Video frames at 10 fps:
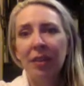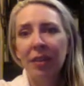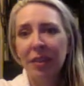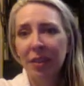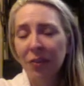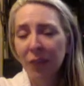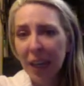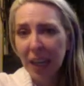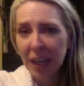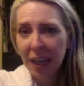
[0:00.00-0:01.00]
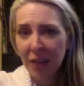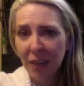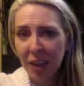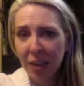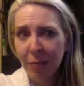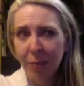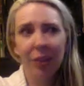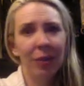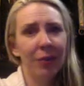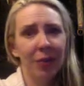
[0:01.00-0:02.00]
This is Friday evening,
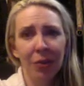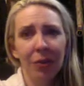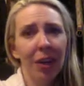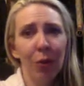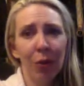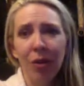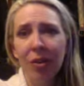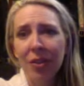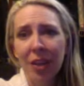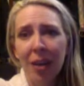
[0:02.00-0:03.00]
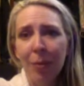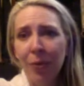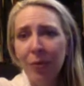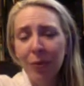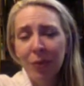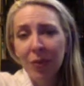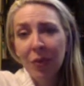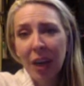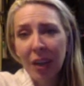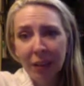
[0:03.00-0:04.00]
but you've still got a long time. You've still
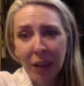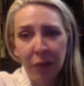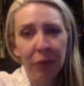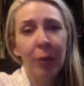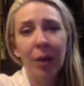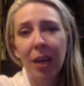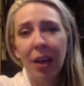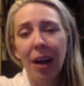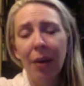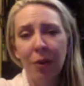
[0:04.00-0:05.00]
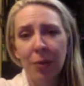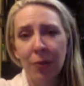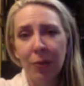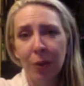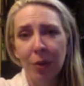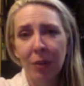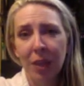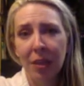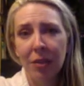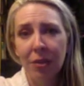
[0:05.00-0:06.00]
got like 48 hours before you
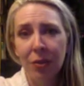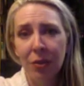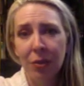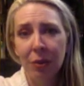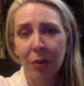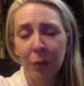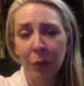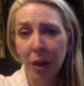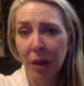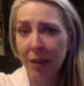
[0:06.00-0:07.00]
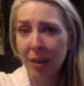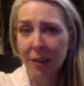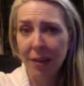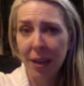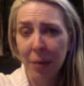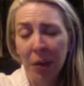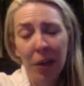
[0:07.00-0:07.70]
need to work on the exam.